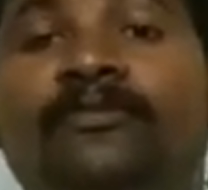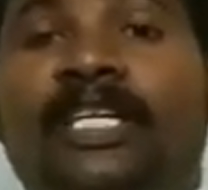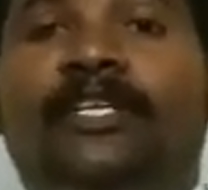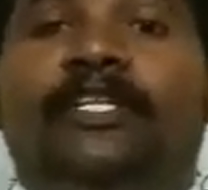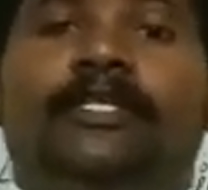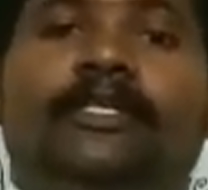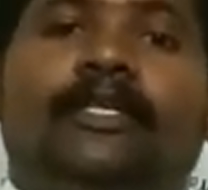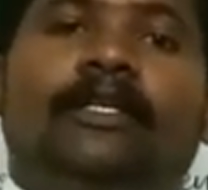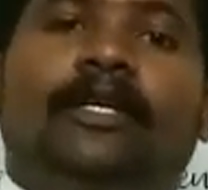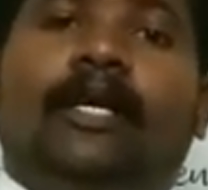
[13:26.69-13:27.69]
that is
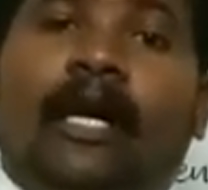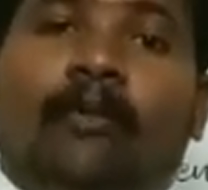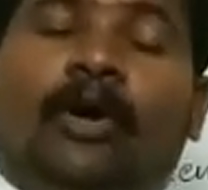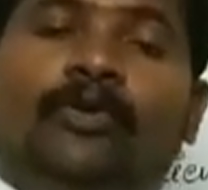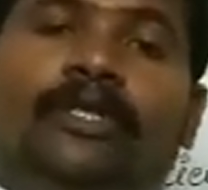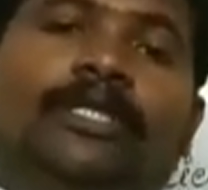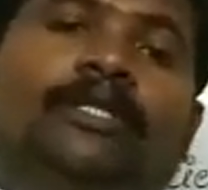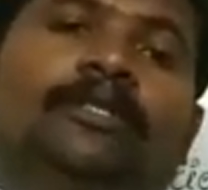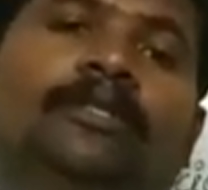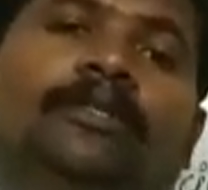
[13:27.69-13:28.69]
about
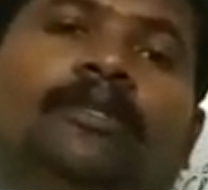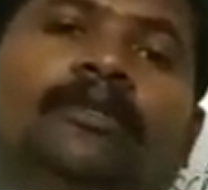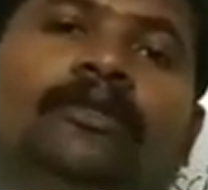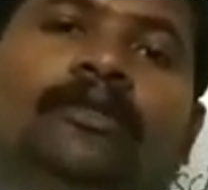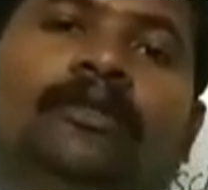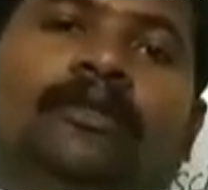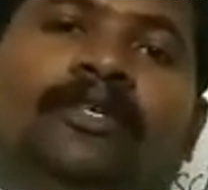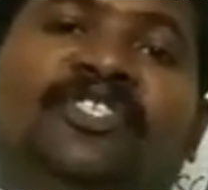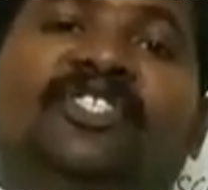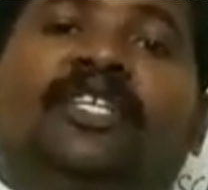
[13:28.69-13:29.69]

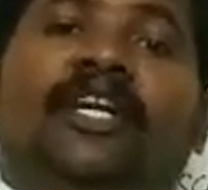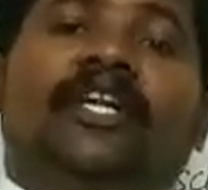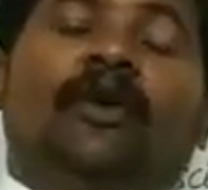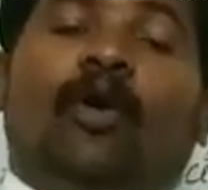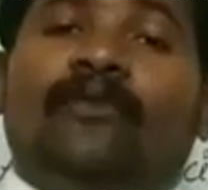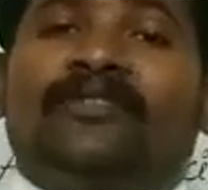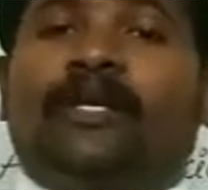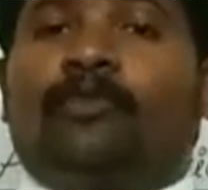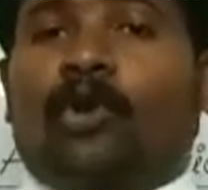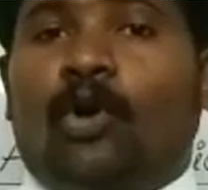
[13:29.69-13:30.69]
study of
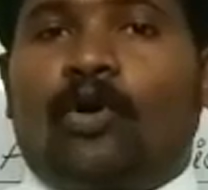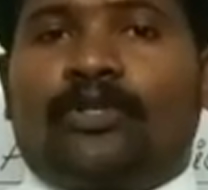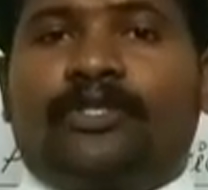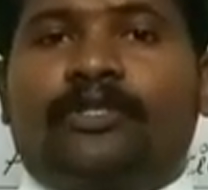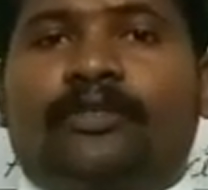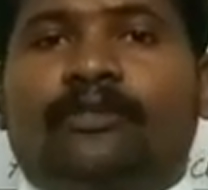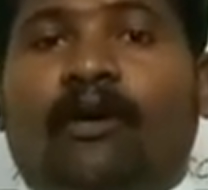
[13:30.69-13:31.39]
some rocks